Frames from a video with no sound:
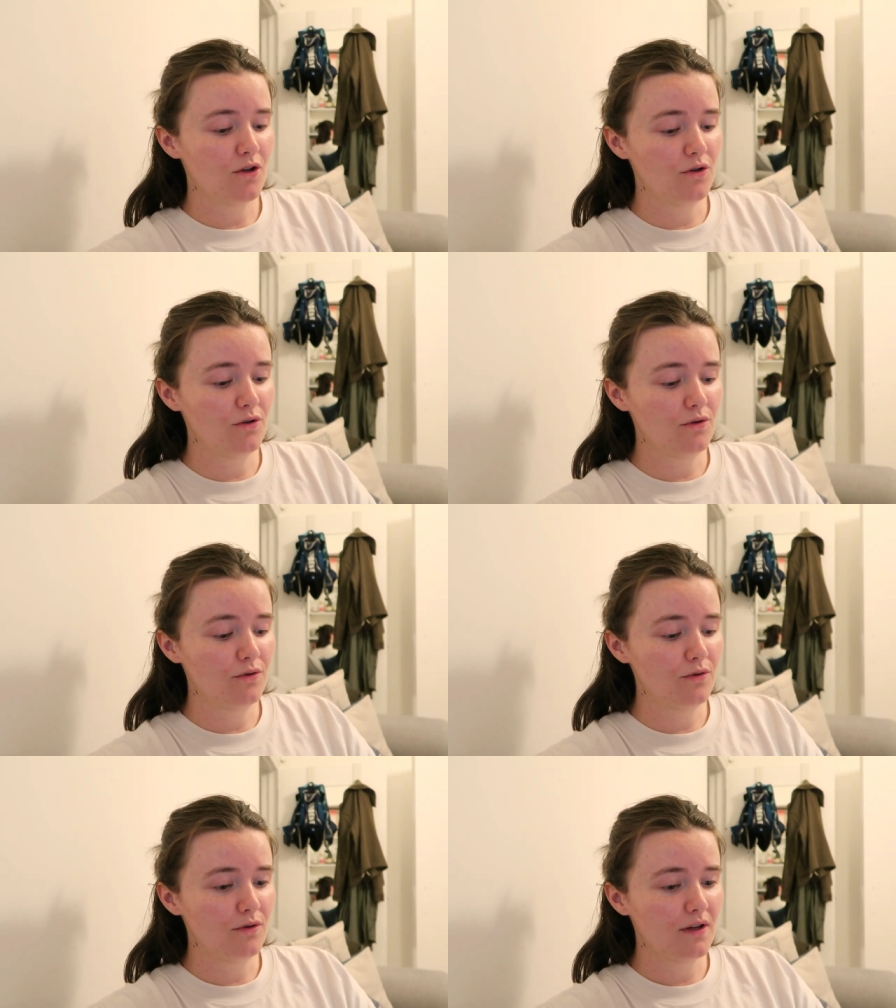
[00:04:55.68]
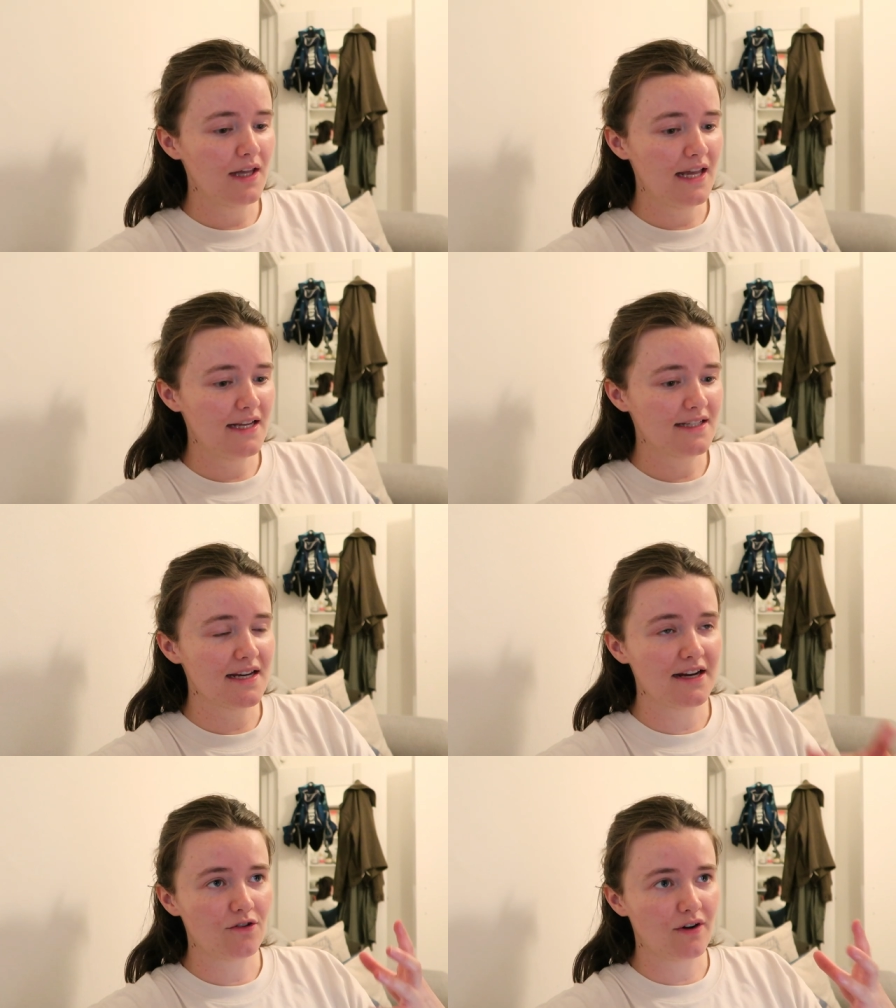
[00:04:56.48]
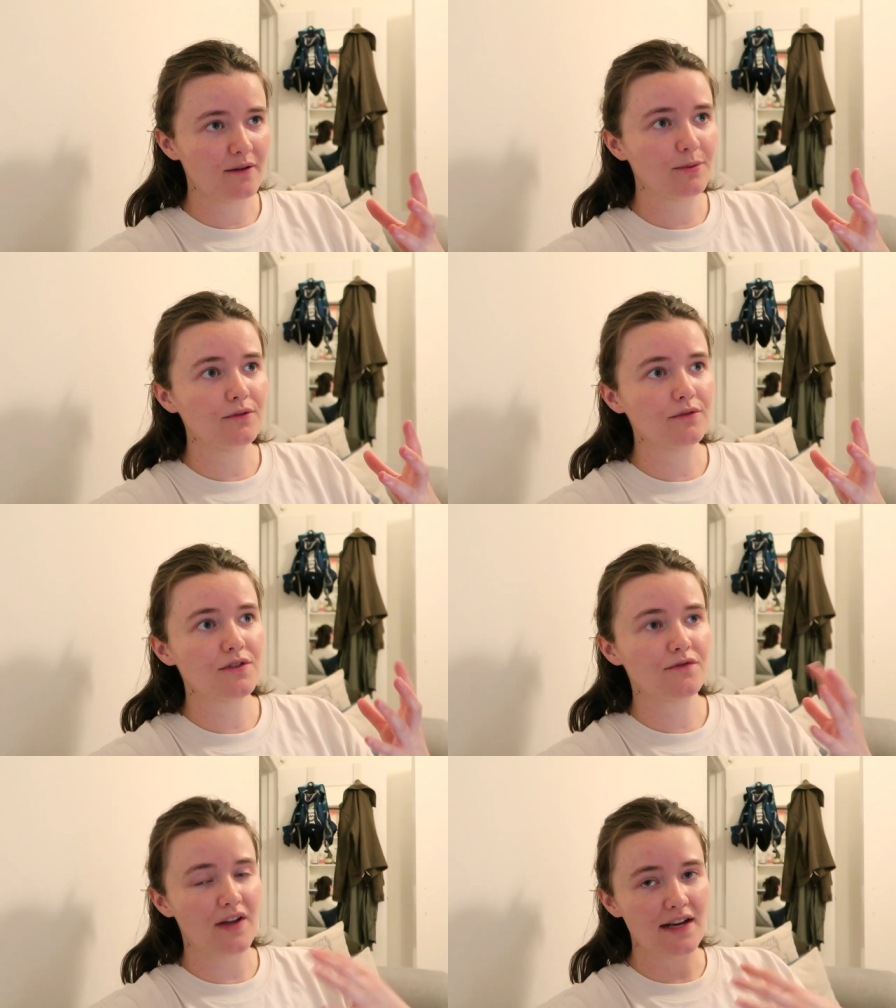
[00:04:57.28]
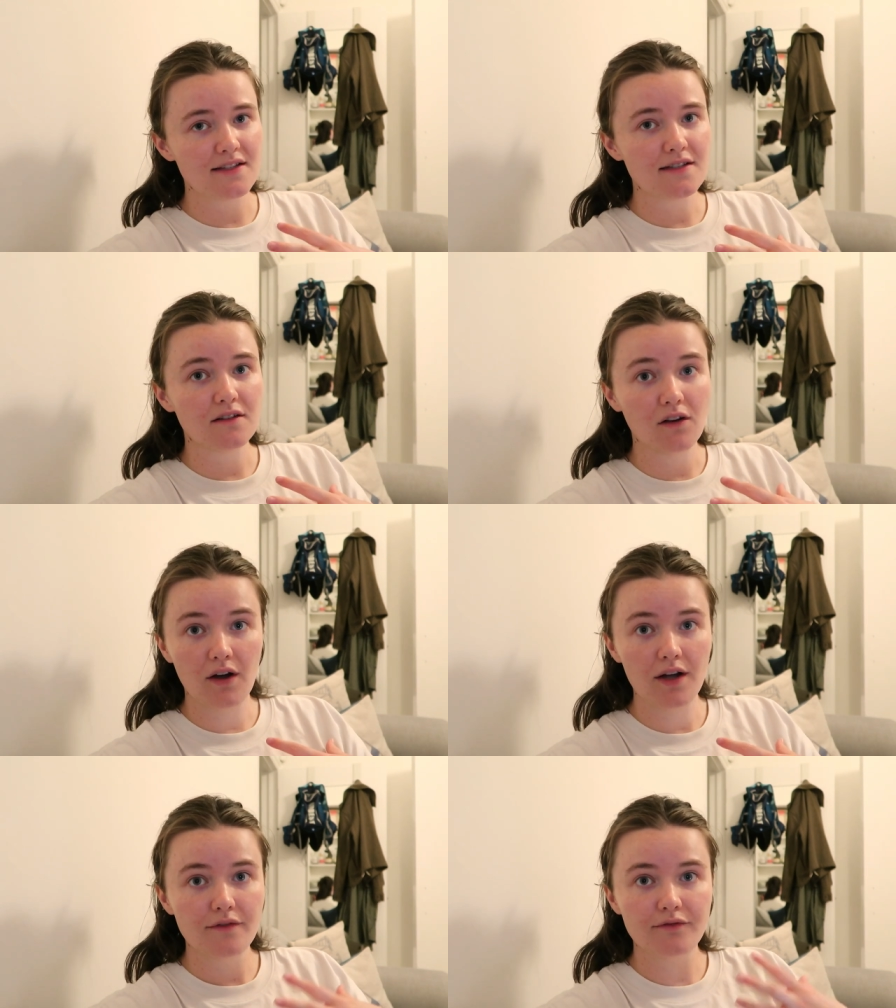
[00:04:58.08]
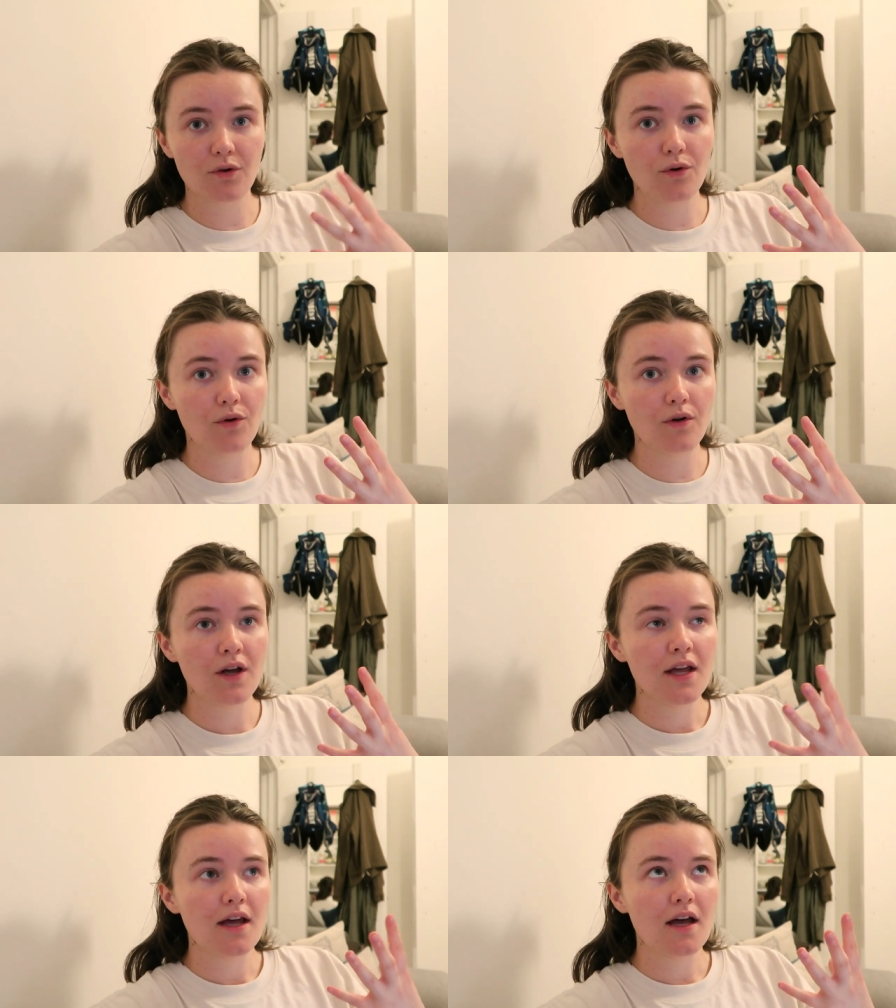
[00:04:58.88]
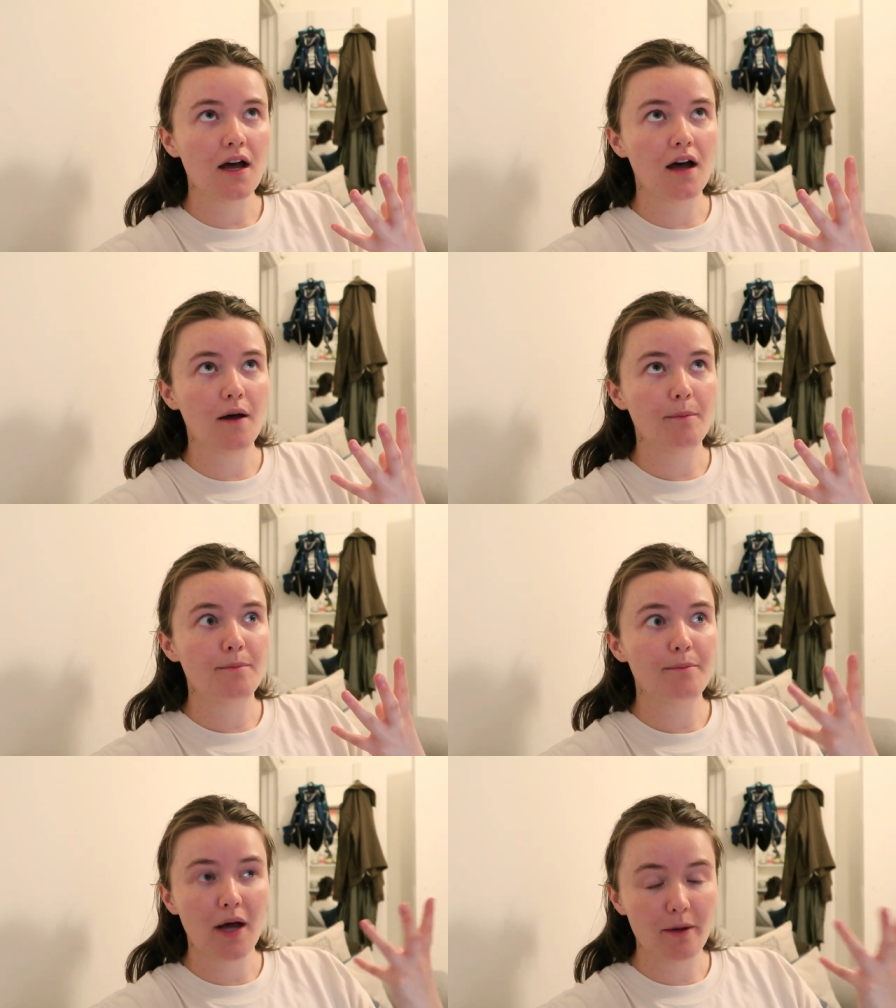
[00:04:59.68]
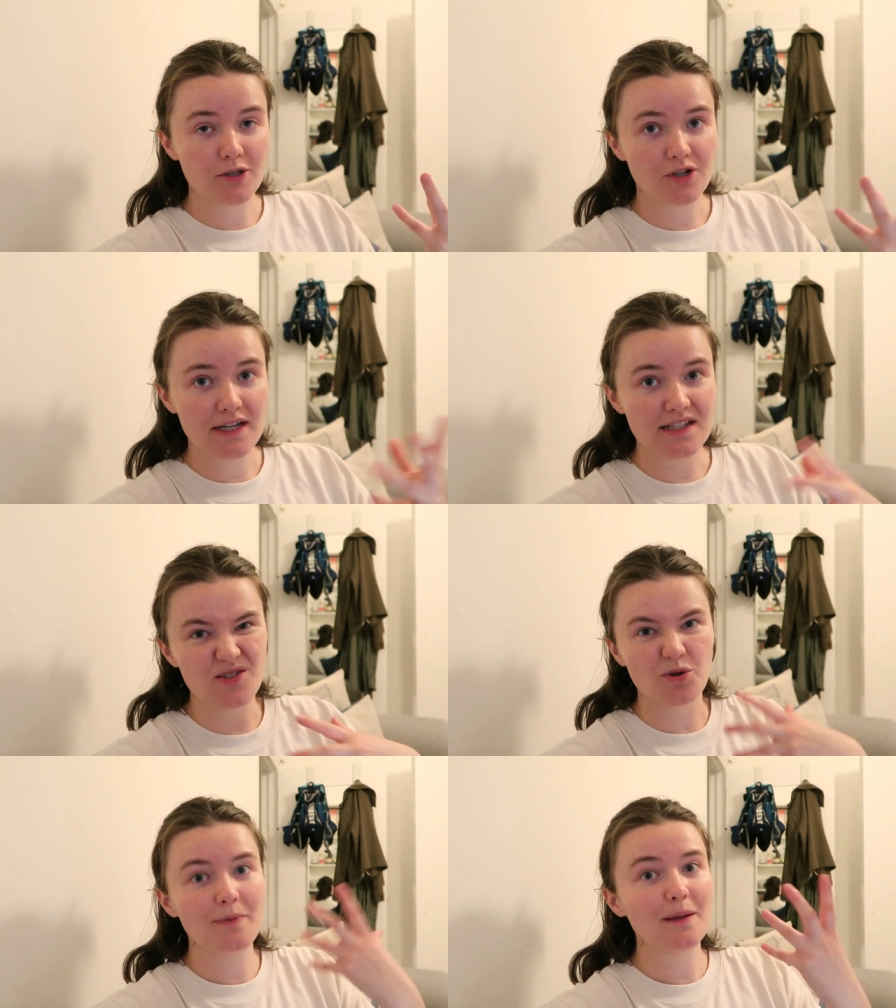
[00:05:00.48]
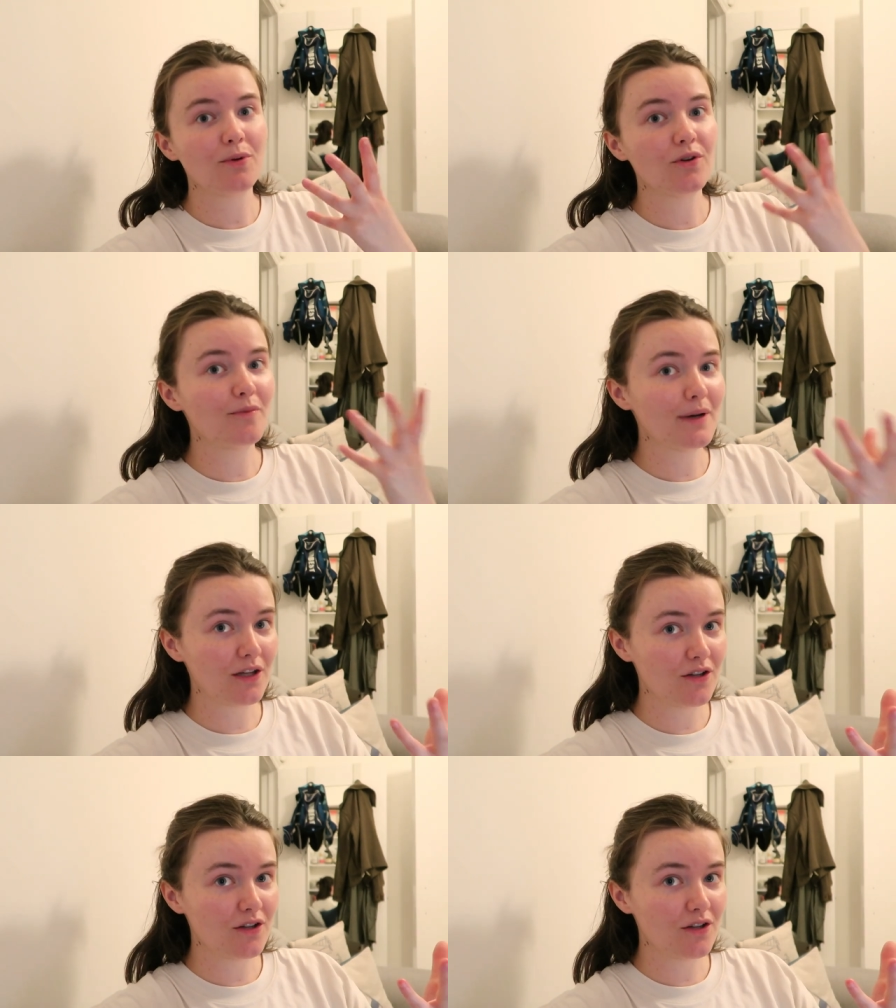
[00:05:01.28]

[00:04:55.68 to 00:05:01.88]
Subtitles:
who is an incredible defense lawyer for perpetrators or people who've been